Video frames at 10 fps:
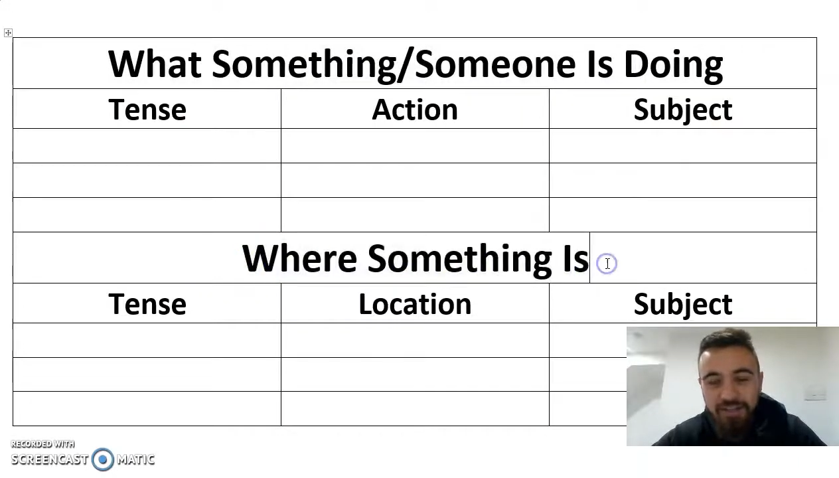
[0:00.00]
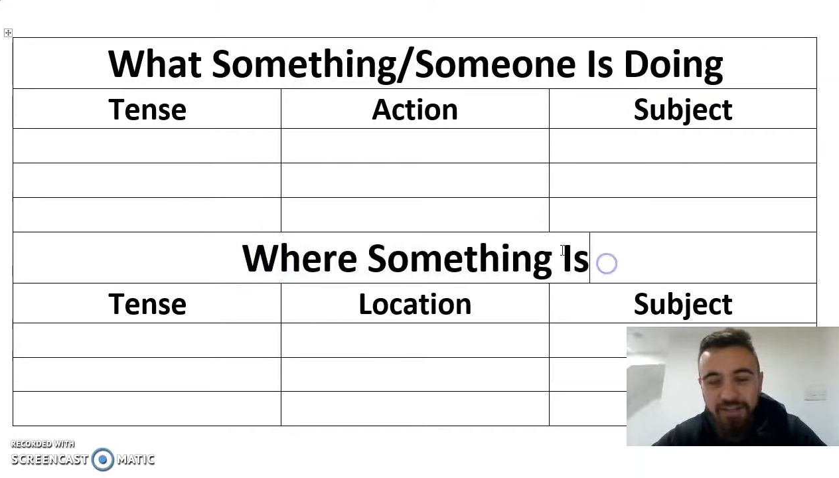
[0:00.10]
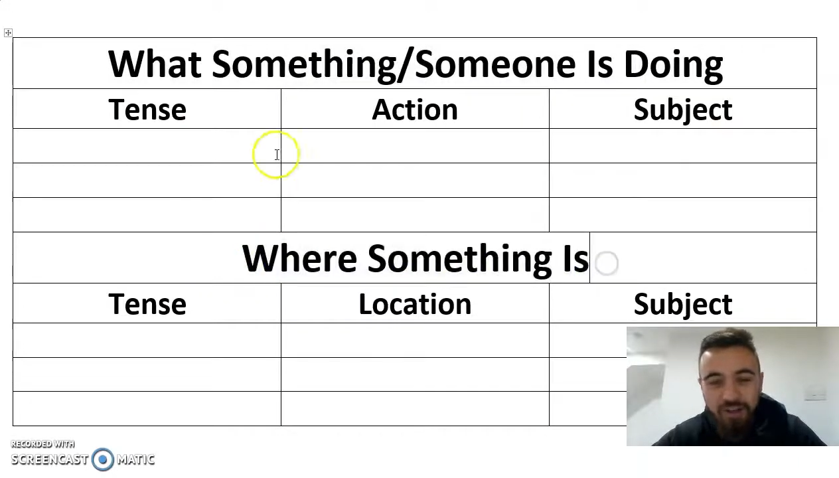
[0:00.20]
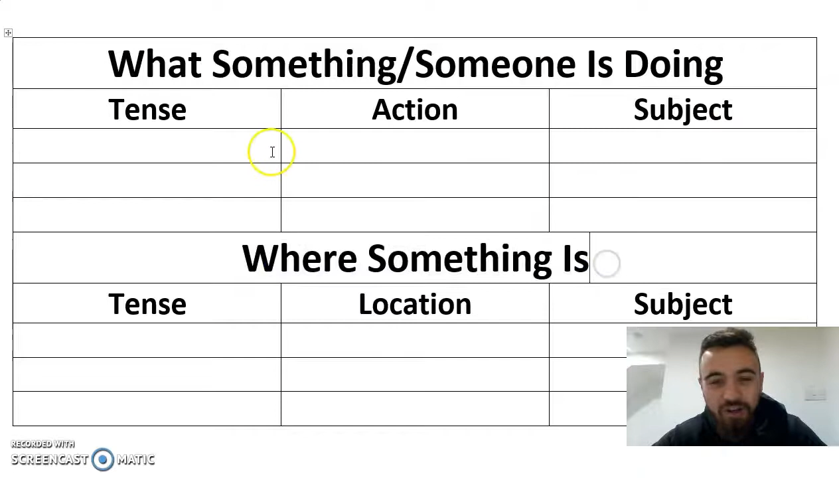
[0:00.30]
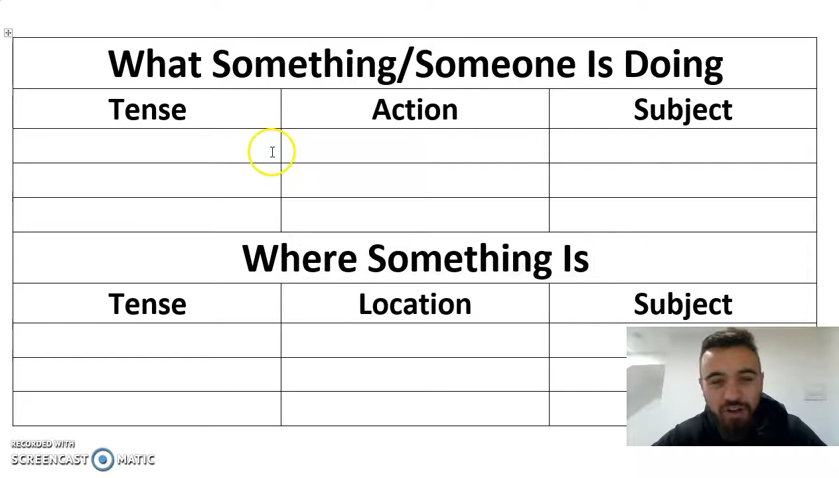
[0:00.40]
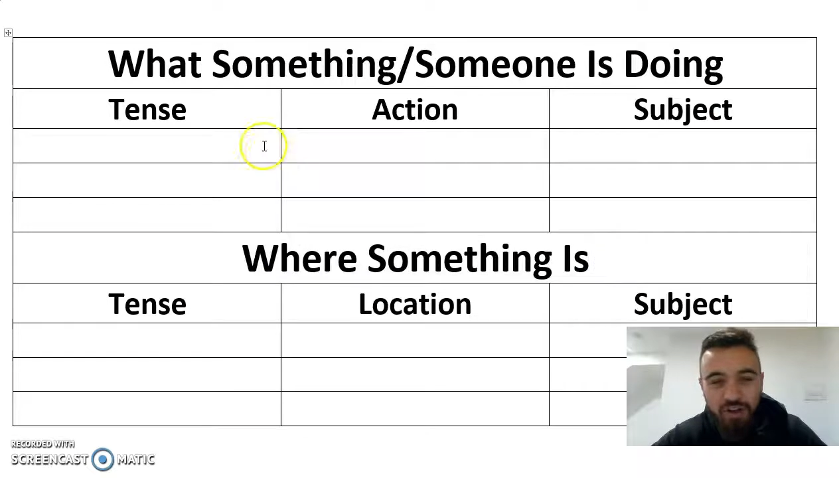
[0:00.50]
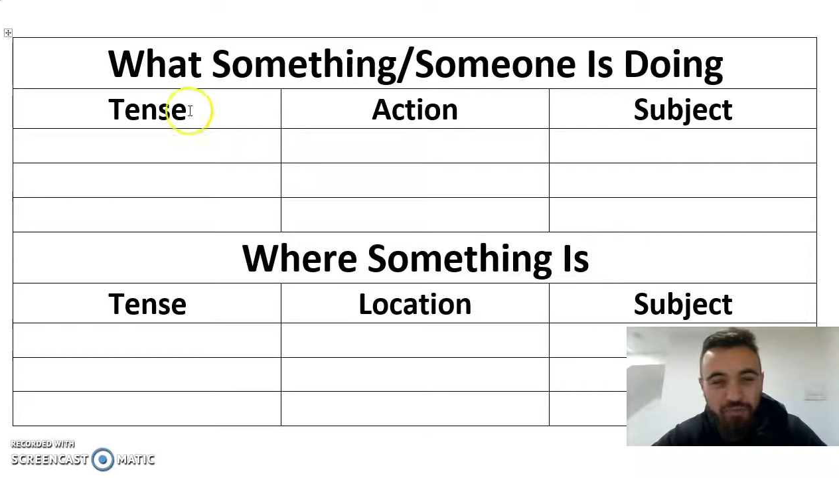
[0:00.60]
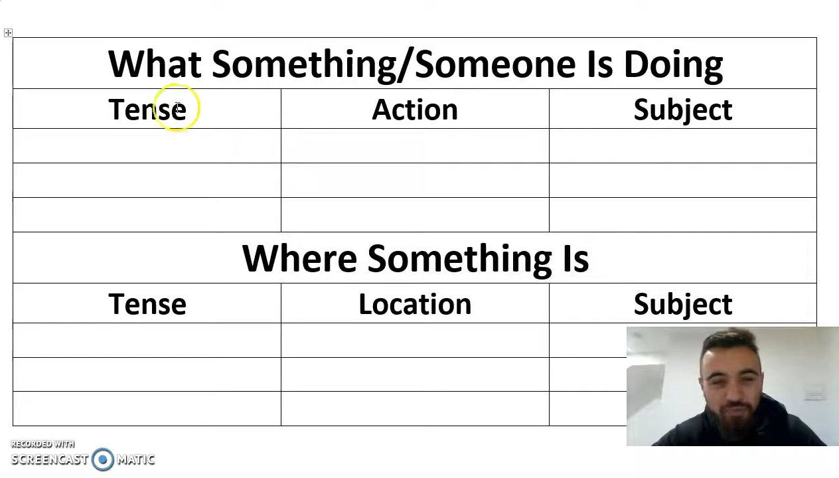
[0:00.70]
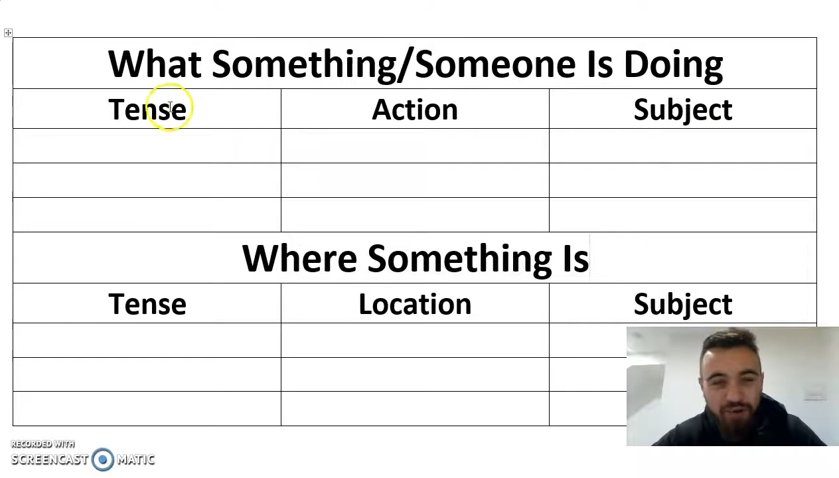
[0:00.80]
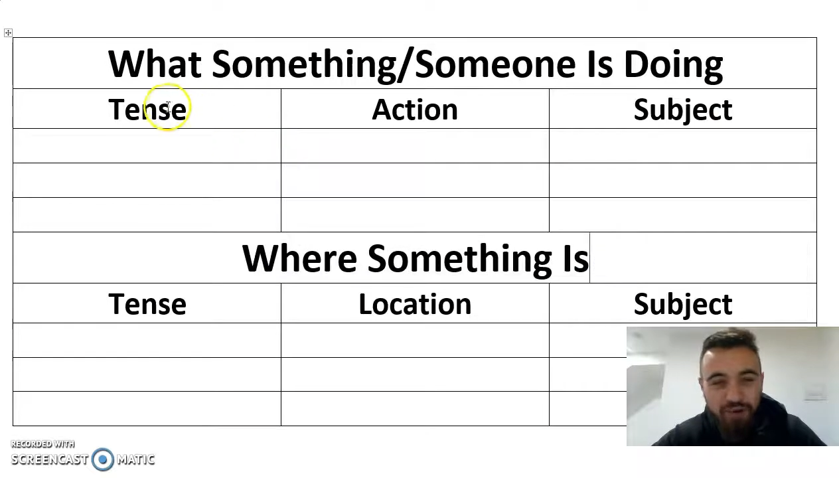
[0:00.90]
So
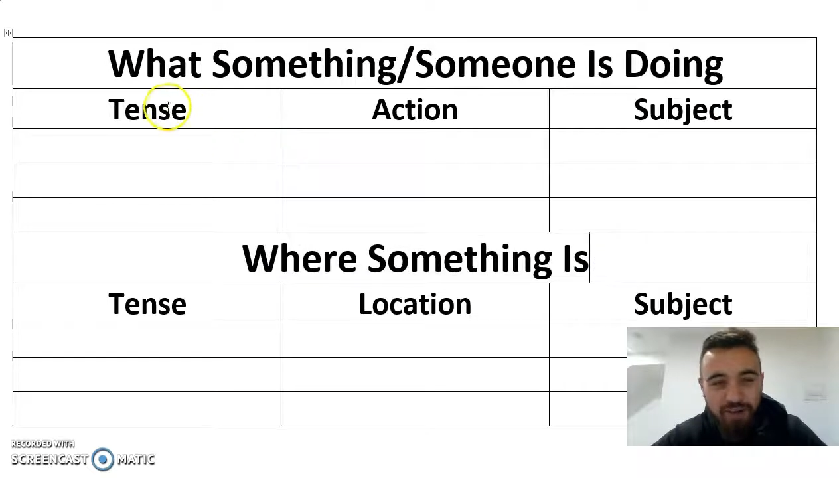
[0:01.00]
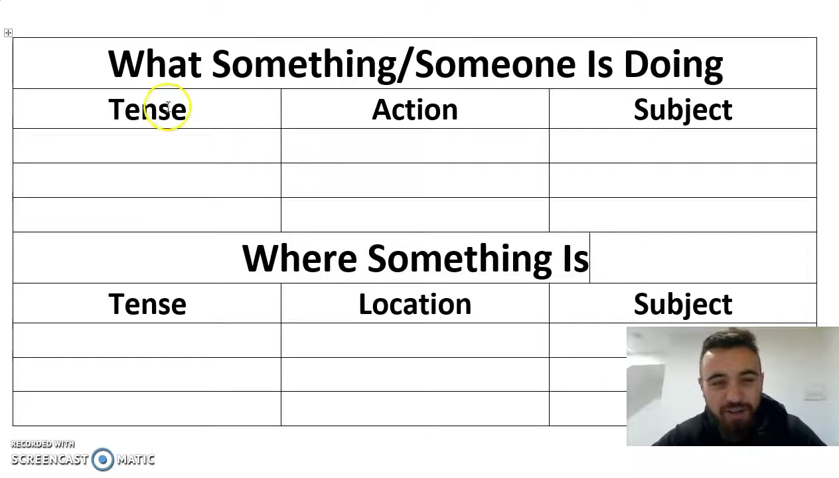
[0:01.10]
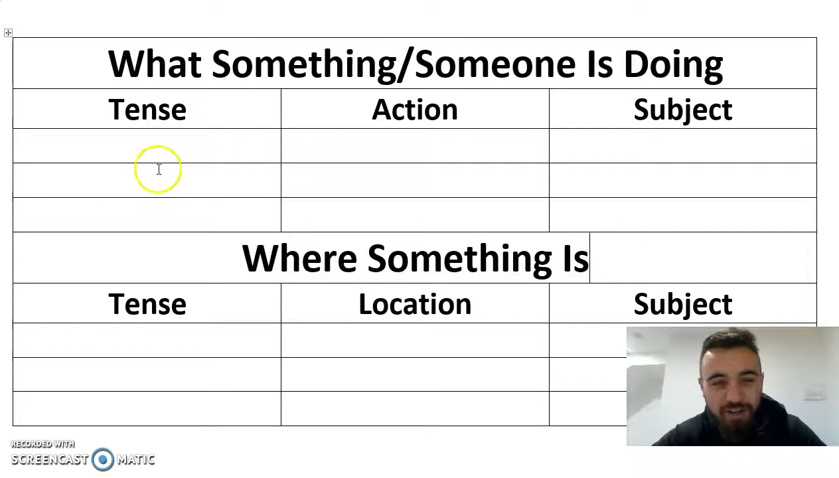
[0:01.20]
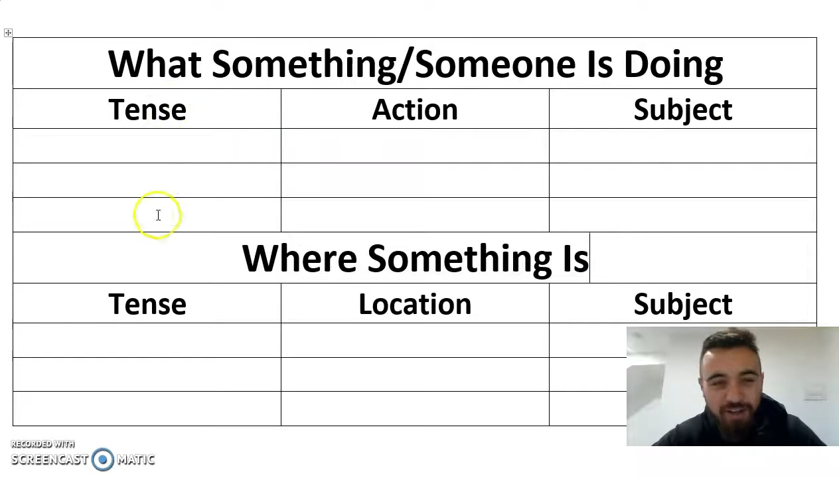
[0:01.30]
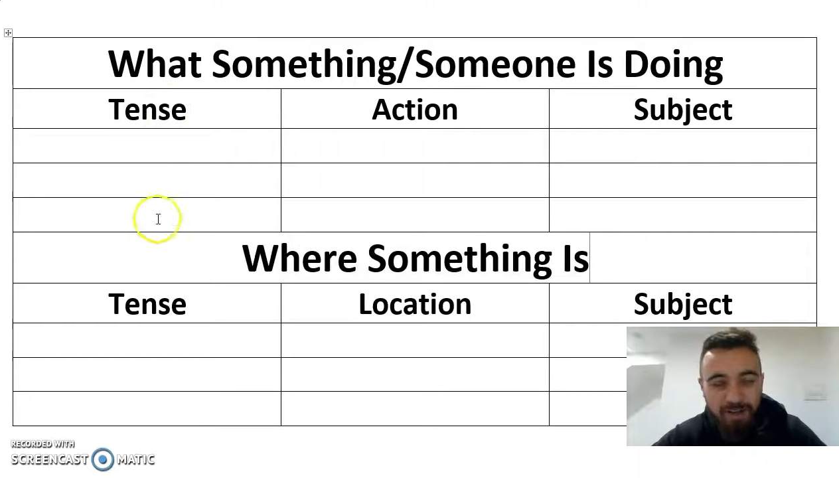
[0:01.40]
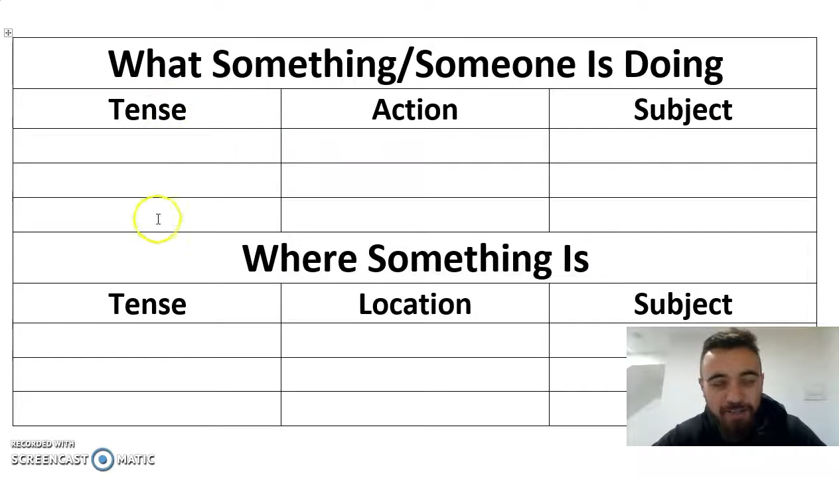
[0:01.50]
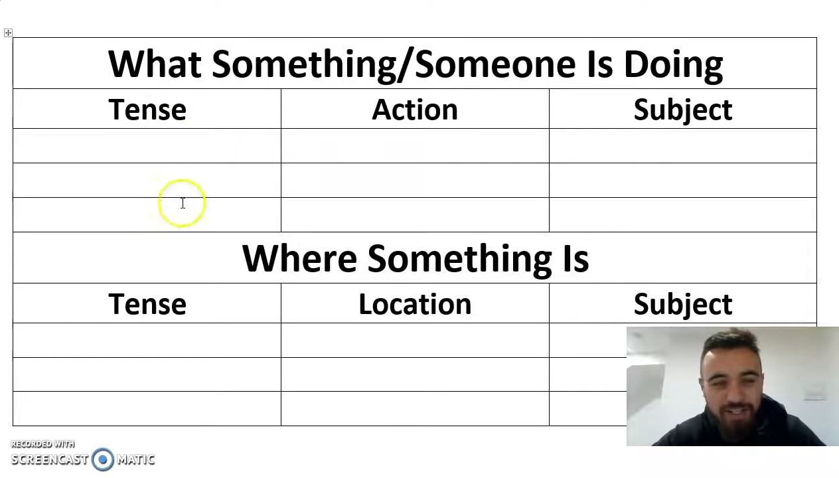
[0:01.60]
I've broken it up